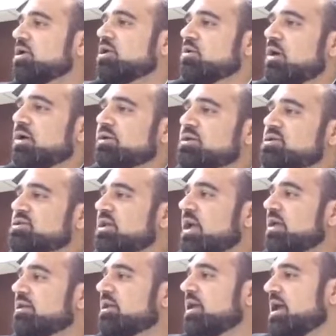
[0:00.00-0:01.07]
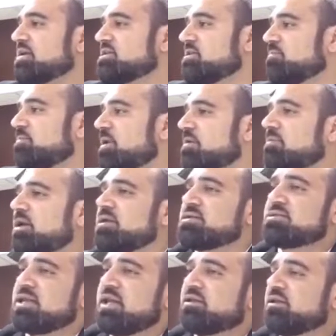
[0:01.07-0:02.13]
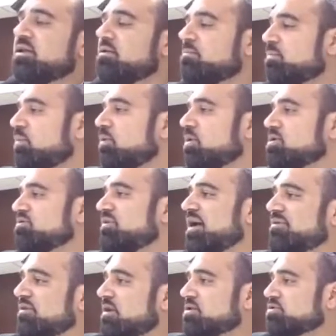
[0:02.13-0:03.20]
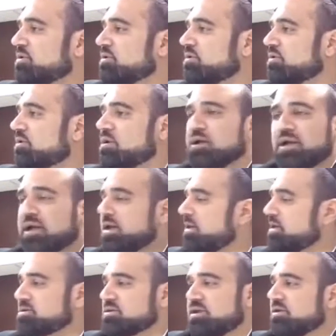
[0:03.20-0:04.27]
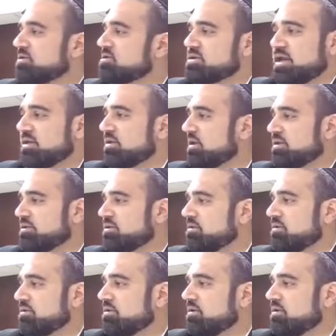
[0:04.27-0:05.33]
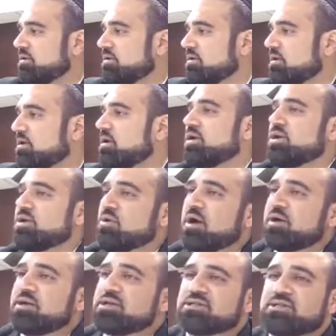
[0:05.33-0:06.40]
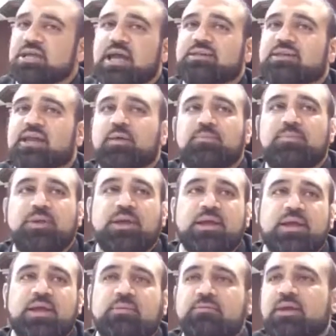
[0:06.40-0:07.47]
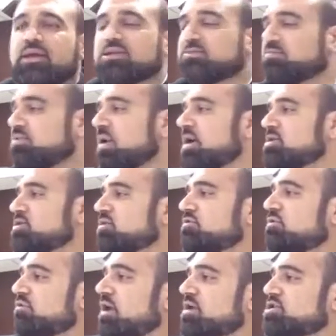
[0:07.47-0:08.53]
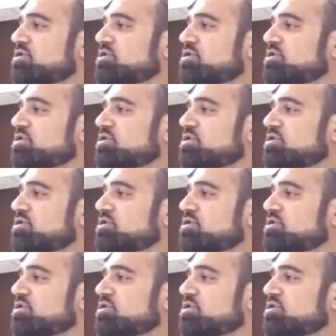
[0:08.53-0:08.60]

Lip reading: You understand that S&P means Standard & Poor's 500. He doesn't understand that. You understand that a PE means price over